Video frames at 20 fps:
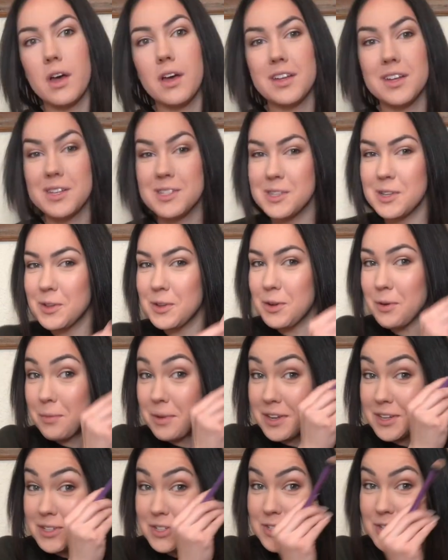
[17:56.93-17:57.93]
It is a little
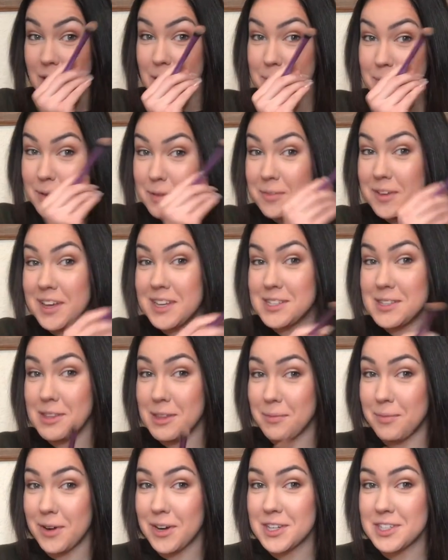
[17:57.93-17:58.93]
bit stripy because of
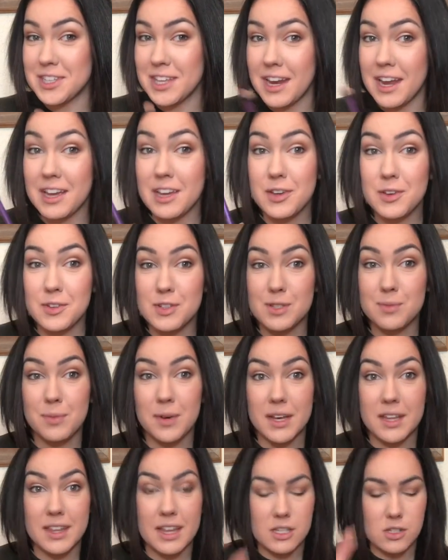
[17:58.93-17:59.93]
the brush that I use,
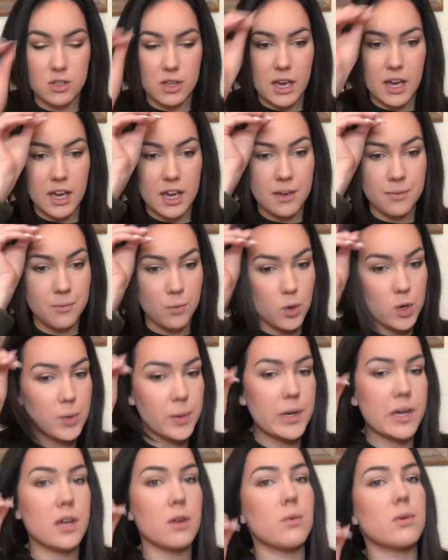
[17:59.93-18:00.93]
but that's okay. We're
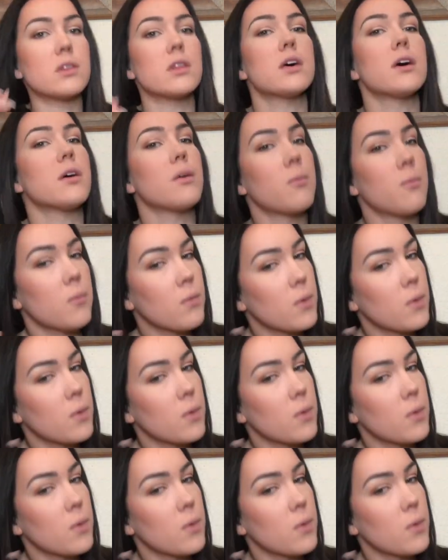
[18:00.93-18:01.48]
working with it.